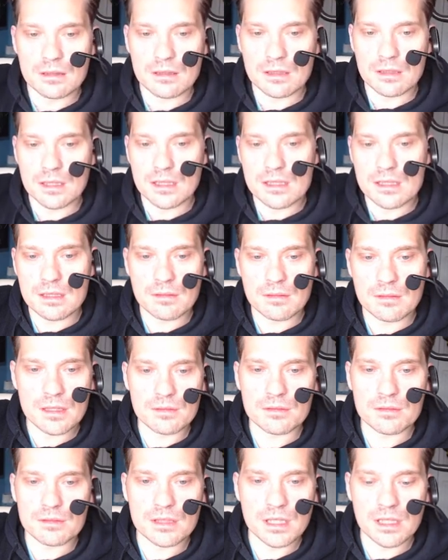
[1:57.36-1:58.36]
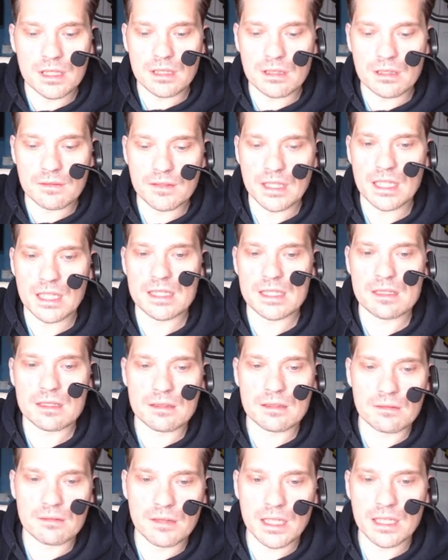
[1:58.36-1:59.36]
the square root of a
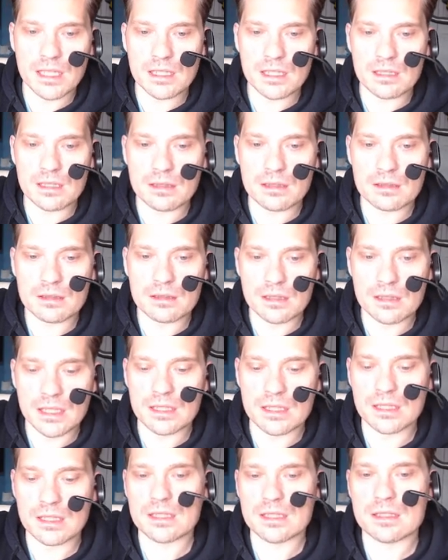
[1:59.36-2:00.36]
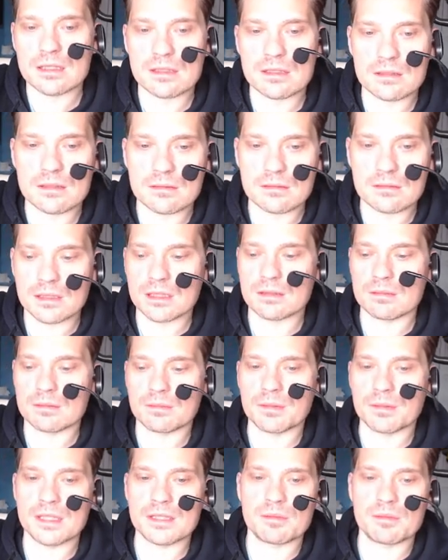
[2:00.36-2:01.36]
squared, like this, right,
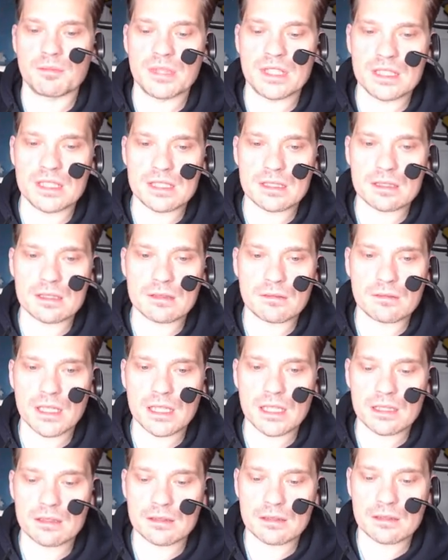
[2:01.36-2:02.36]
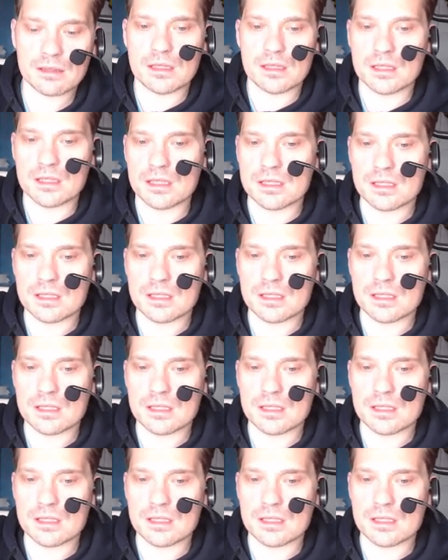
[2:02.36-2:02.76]
plus b squared is